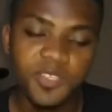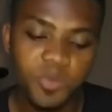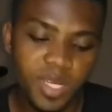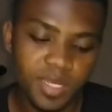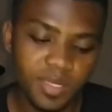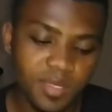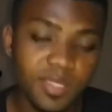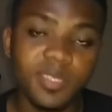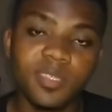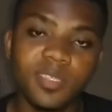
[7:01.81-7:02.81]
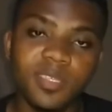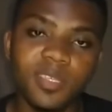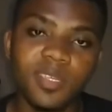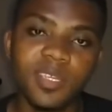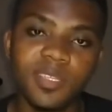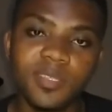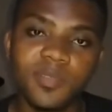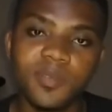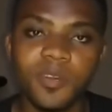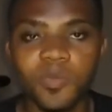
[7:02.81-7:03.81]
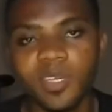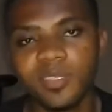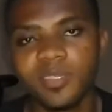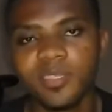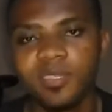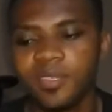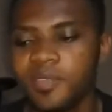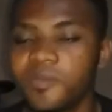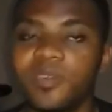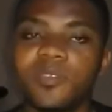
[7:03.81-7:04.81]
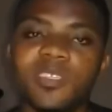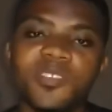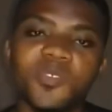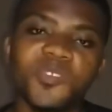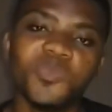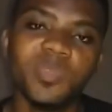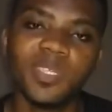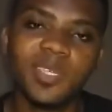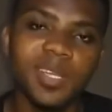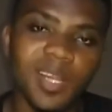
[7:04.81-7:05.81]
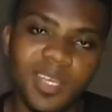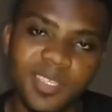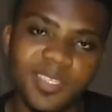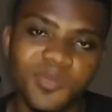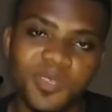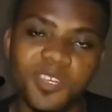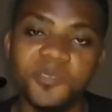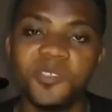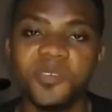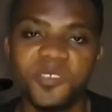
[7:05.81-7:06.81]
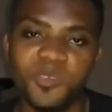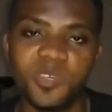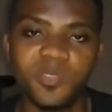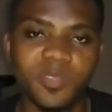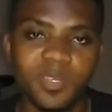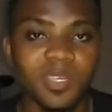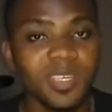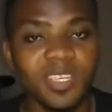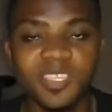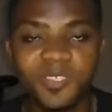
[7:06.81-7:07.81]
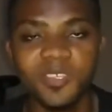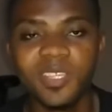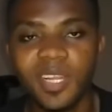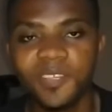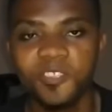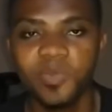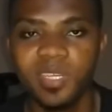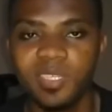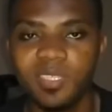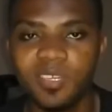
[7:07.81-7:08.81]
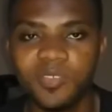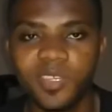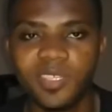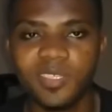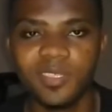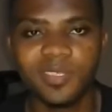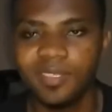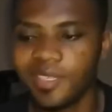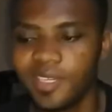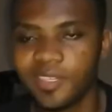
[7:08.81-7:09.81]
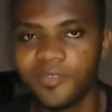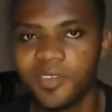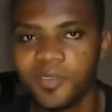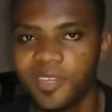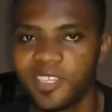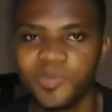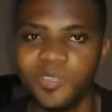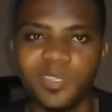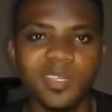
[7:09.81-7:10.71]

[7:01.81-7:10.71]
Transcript: on my list is latecomers. Well, this is going to be the last one I'll be talking about. It is not the last on my list actually. There are several others, but